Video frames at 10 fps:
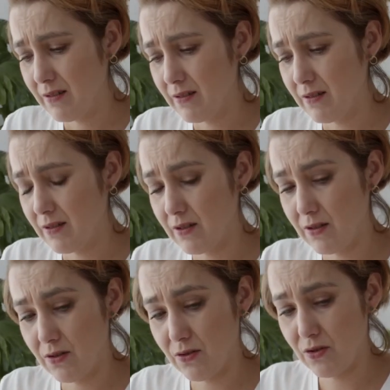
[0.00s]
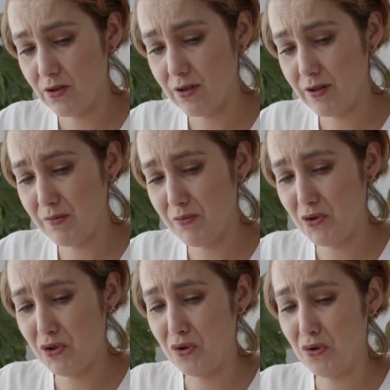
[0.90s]
don't know if I have
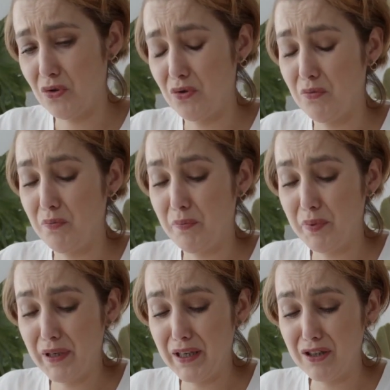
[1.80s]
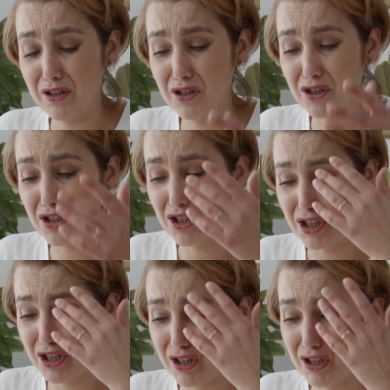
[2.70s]
the strength to get
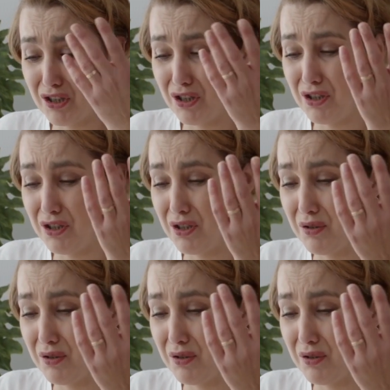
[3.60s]
through this.